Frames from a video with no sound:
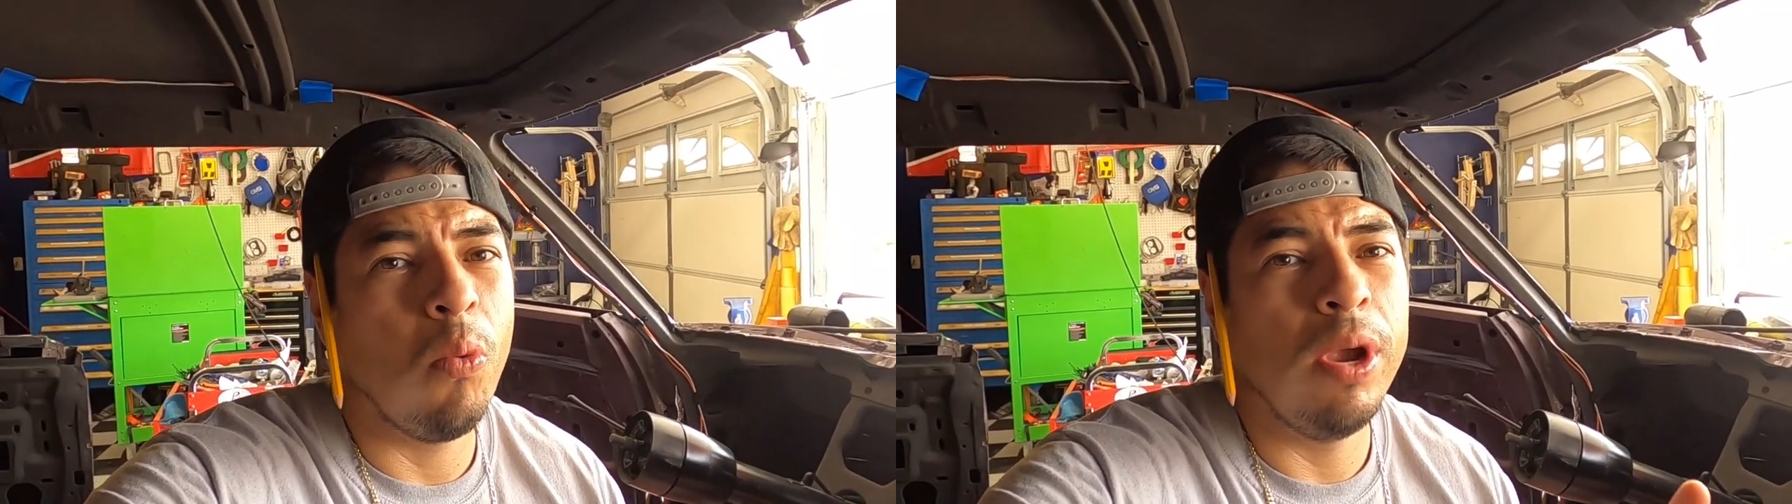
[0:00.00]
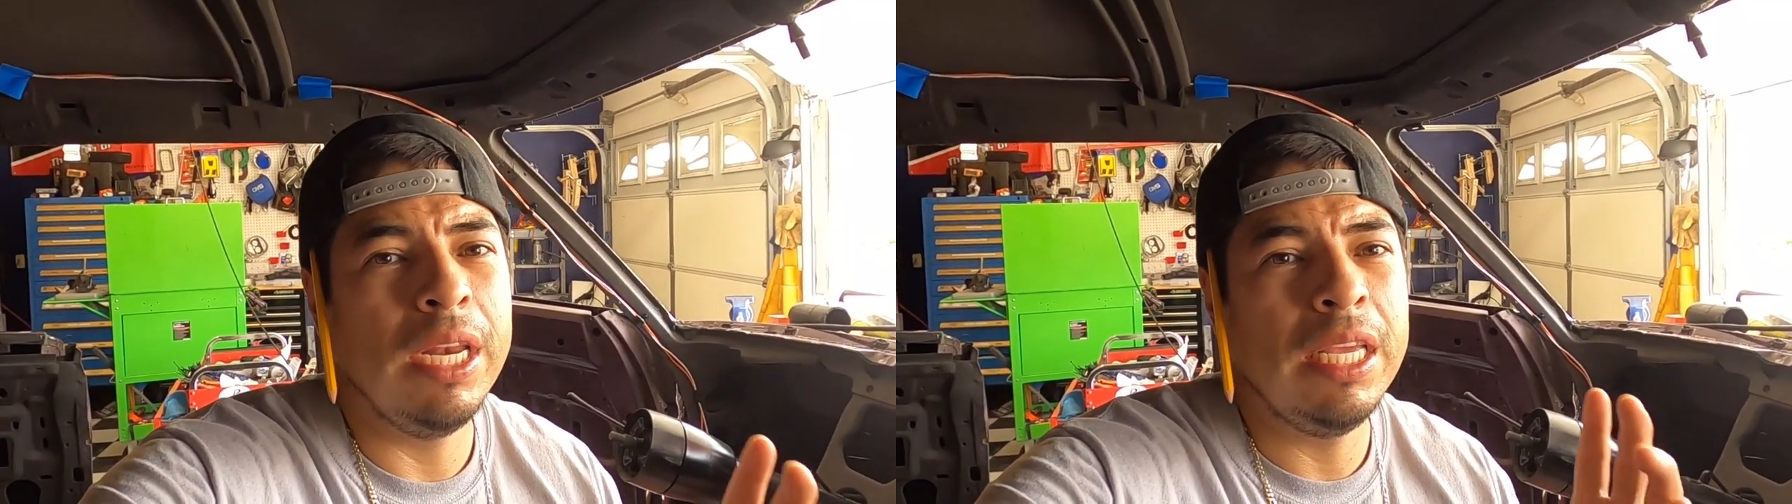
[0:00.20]

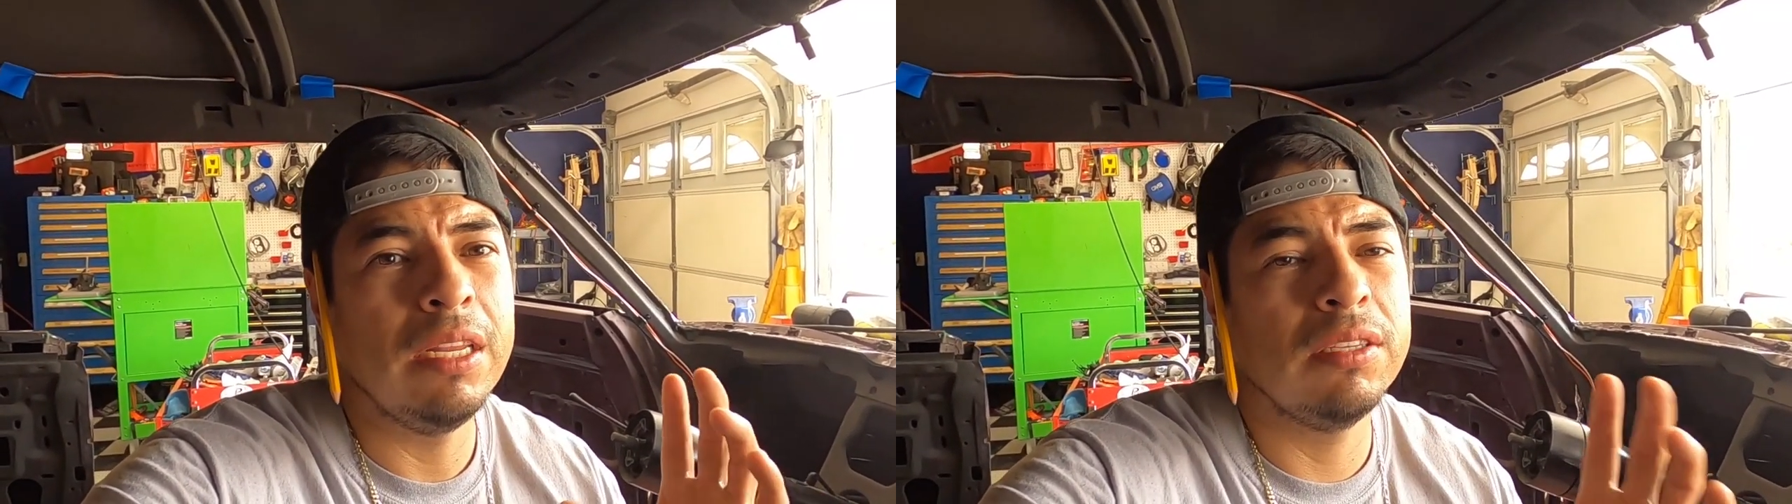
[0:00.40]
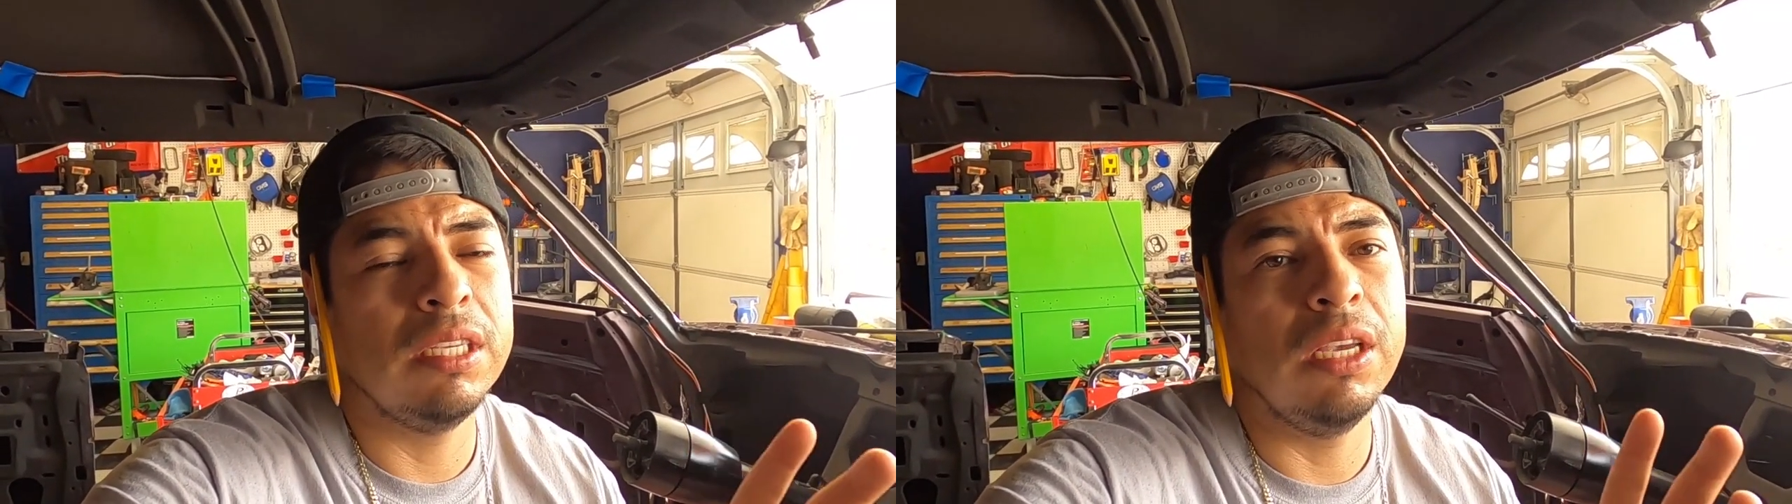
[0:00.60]
We need
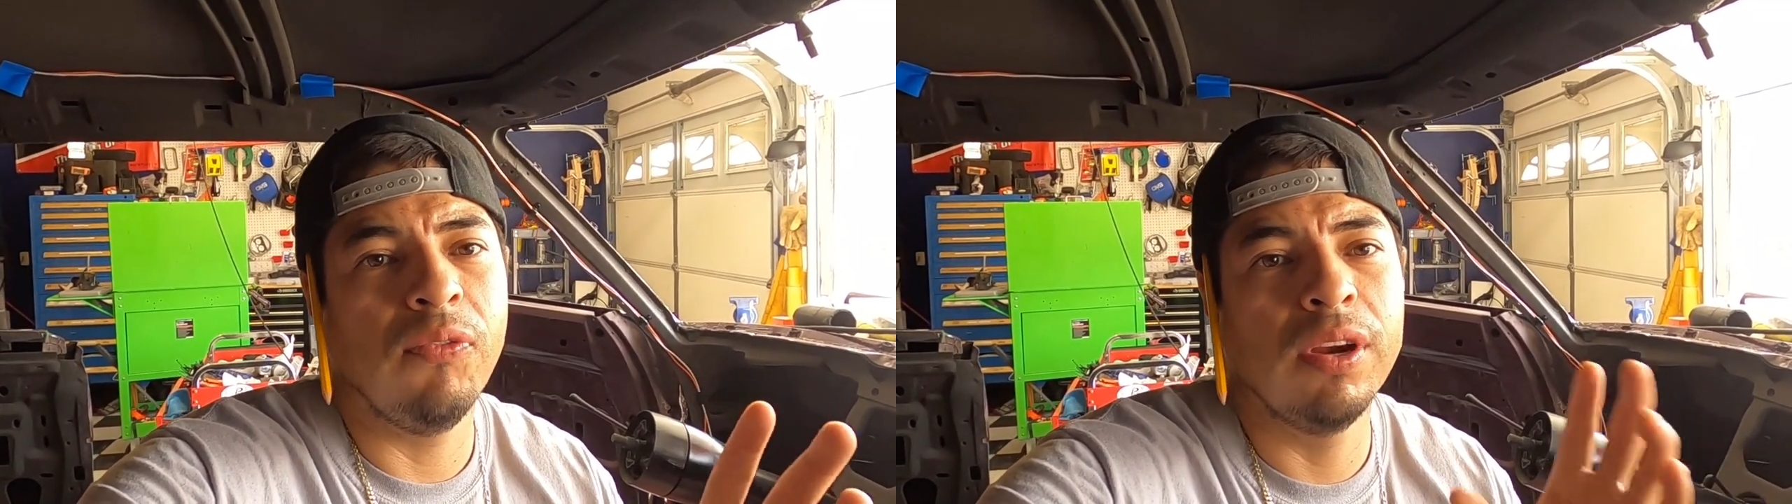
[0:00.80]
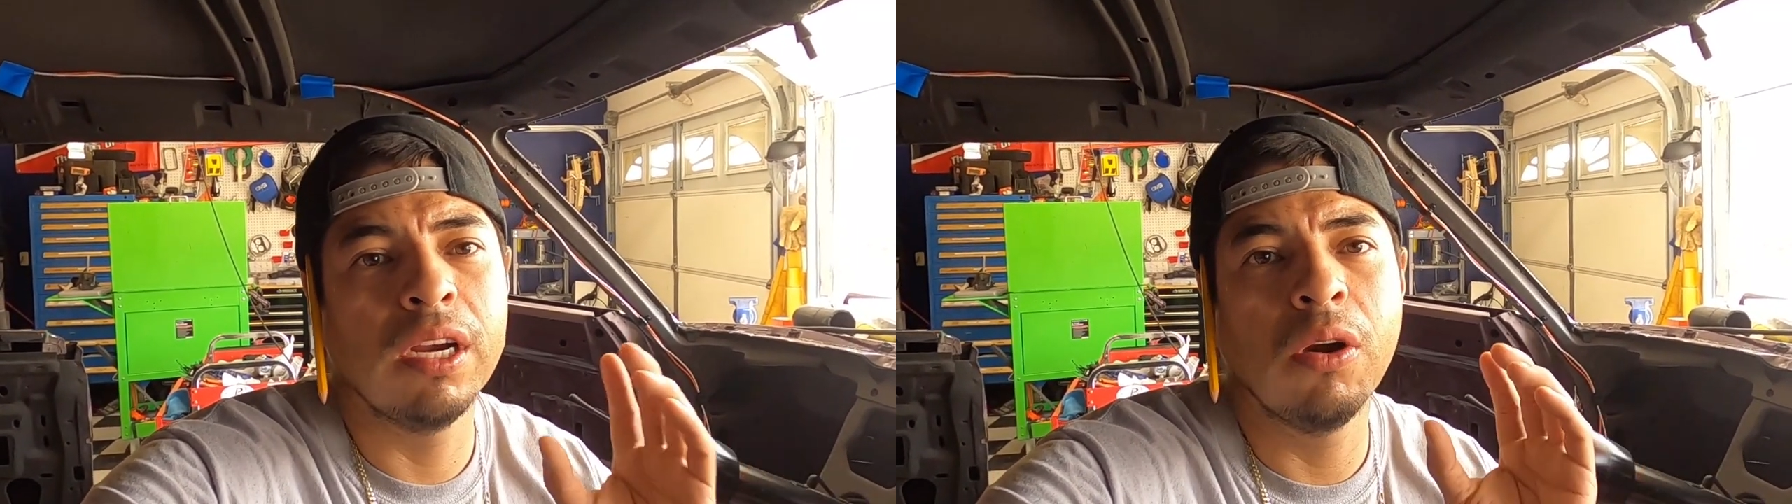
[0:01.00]
to see
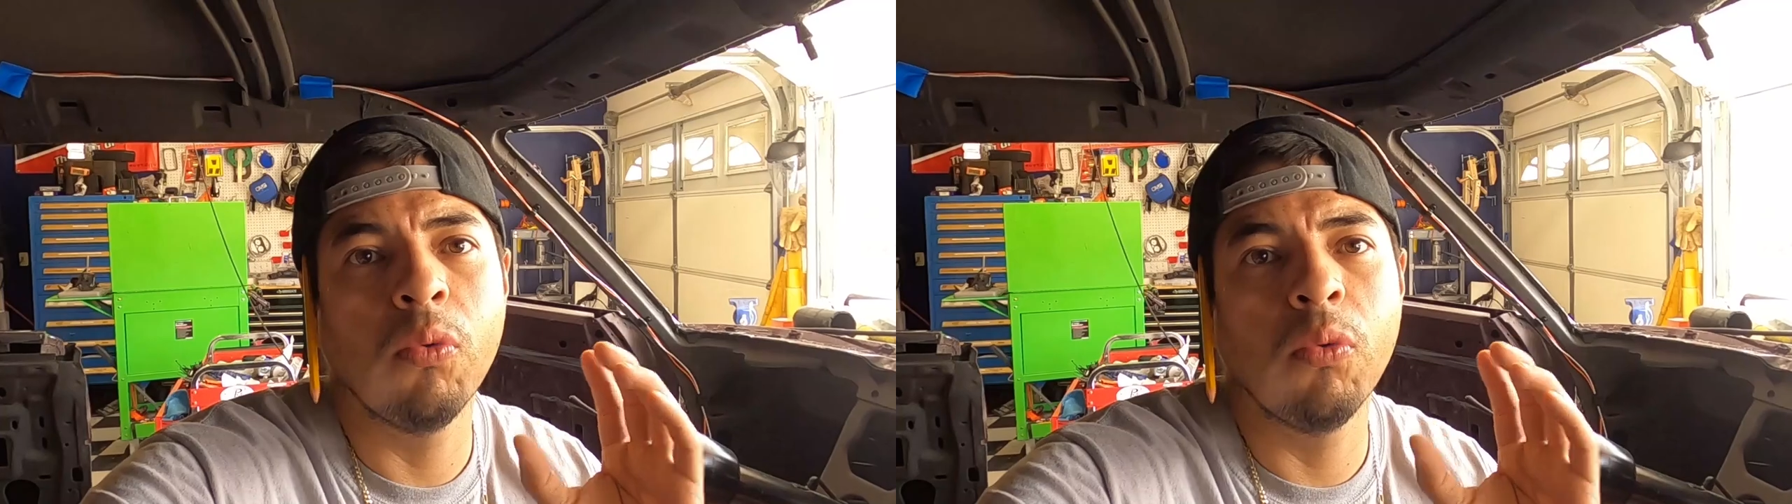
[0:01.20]
if we're going